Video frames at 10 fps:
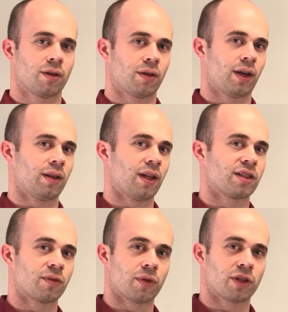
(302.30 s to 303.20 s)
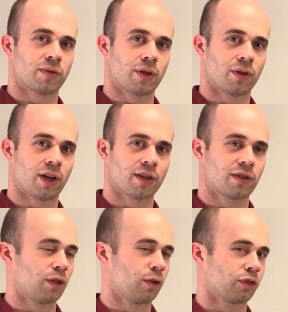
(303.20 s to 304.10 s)
Alright, that's it for this video, guys.
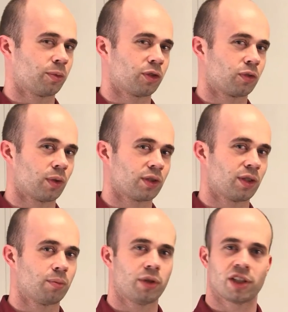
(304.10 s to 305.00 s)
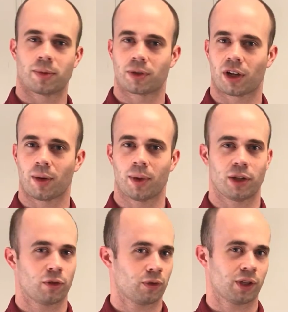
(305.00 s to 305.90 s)
Thank you all so much for watching. Please subscribe and
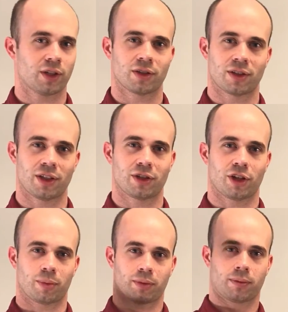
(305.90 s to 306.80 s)
don't forget to stay sharp.